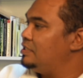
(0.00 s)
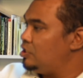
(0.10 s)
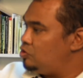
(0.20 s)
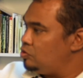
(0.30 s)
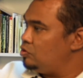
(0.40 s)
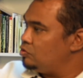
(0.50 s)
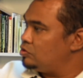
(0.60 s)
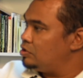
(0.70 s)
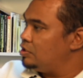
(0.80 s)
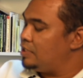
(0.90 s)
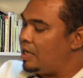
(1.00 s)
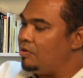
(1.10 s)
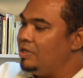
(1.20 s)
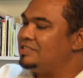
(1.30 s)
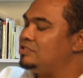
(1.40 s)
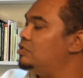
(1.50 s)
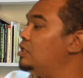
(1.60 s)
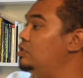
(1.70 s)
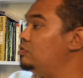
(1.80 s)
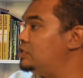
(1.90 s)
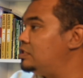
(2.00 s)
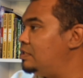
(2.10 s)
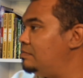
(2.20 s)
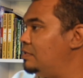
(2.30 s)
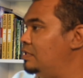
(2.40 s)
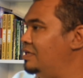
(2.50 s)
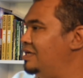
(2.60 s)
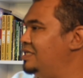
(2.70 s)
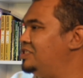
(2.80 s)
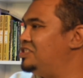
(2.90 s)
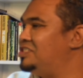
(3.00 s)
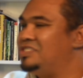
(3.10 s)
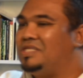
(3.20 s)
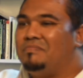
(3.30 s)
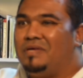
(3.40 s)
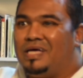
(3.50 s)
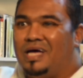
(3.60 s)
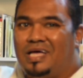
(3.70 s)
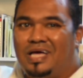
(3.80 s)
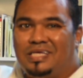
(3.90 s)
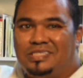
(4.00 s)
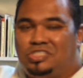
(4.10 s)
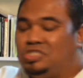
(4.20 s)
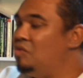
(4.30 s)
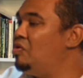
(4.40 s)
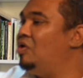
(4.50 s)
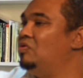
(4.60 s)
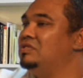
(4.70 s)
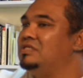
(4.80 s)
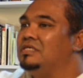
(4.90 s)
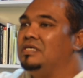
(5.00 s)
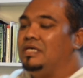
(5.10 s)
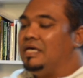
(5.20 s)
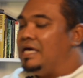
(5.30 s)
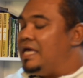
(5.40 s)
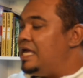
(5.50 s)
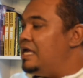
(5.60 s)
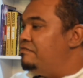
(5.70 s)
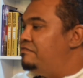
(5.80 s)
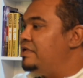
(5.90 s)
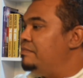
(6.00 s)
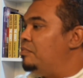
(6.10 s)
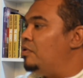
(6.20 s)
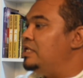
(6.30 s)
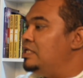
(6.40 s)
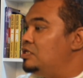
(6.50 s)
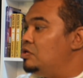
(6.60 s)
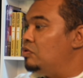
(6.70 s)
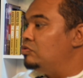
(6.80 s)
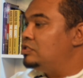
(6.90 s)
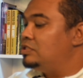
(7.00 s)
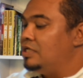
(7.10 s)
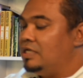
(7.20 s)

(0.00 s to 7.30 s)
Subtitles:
that you use. Now, it's not a new system. It's a system so old. Everybody knows